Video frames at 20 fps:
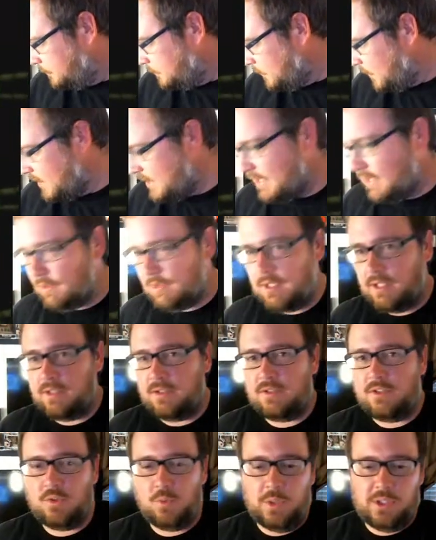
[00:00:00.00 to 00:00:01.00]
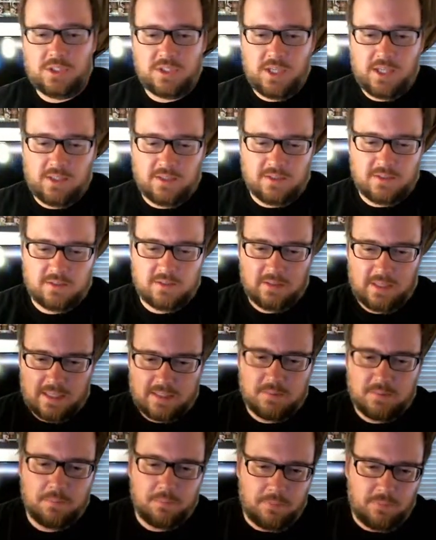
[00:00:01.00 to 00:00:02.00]
Because I don't think the Switch
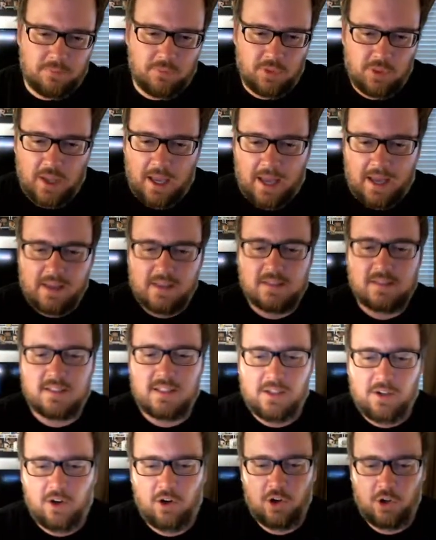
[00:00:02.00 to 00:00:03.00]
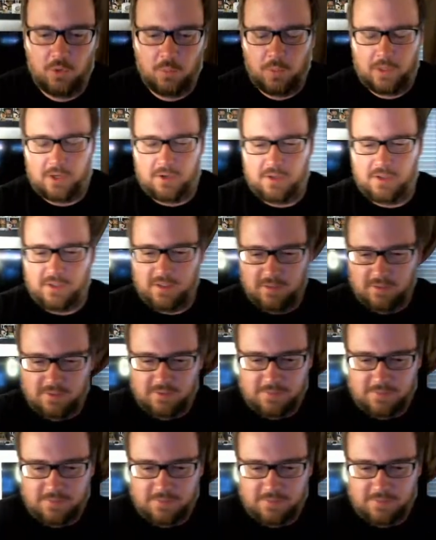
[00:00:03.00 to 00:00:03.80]
has the highest end hardware in it.